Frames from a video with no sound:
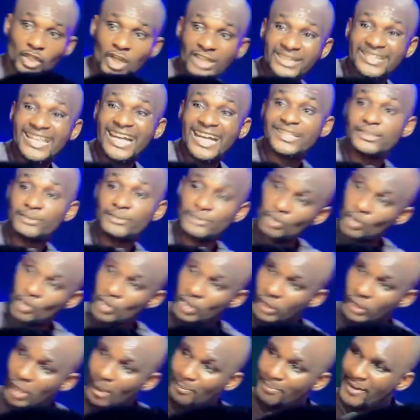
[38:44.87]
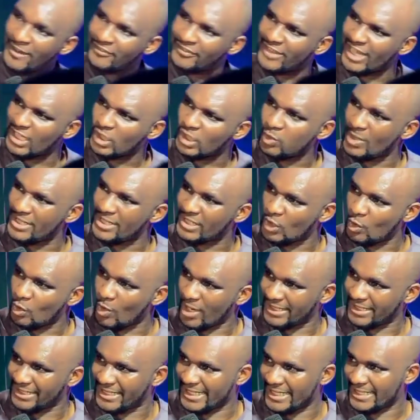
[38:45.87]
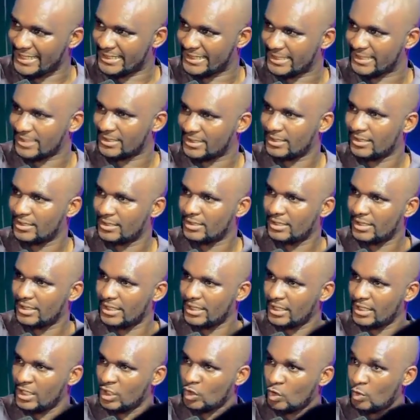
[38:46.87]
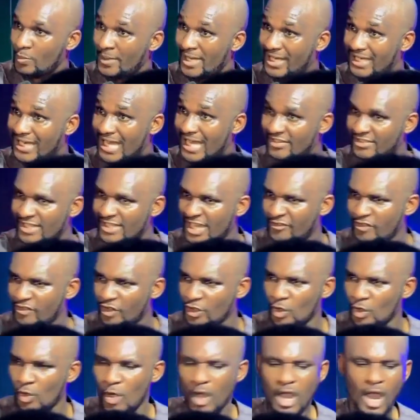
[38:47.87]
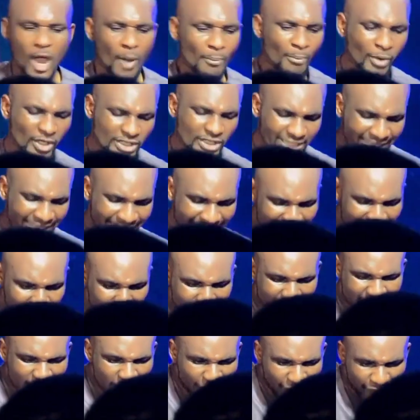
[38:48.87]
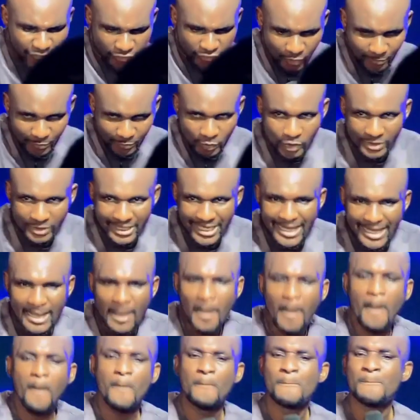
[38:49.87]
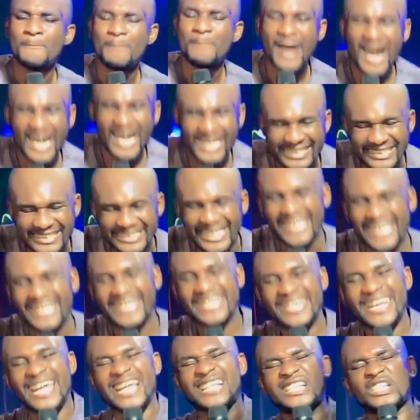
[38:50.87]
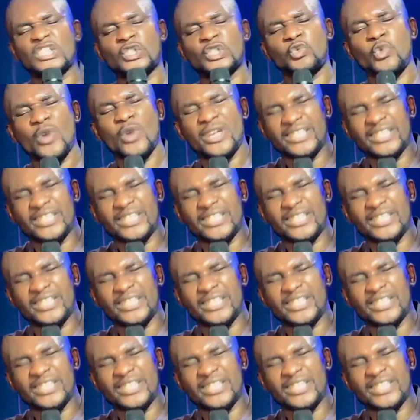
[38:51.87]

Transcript: not that it will stop after 21 days. It will be a lifestyle for you. But counting from today, mark the next